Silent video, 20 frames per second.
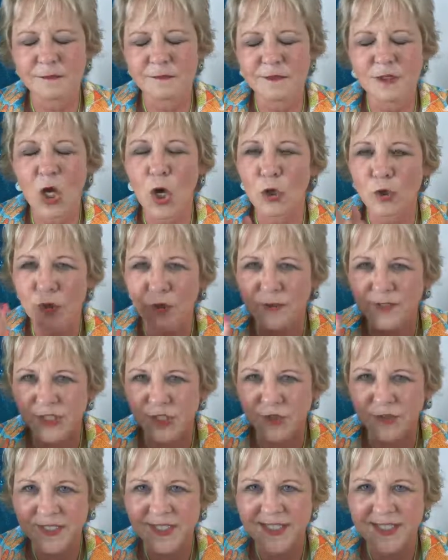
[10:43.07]
longer
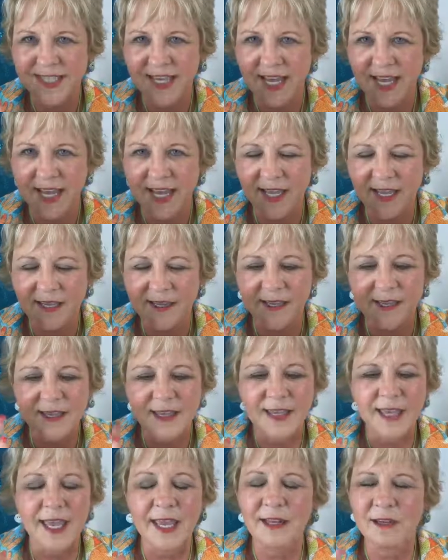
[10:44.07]
during the day,
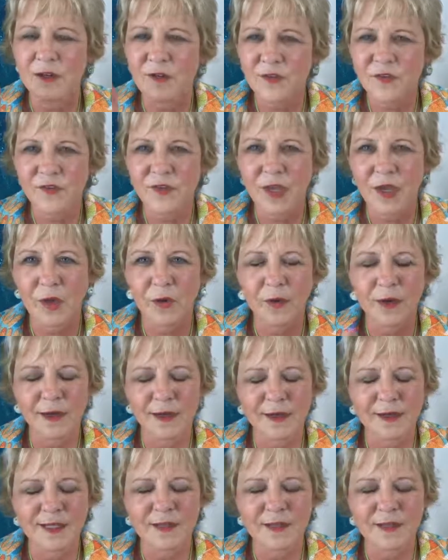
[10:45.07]
and also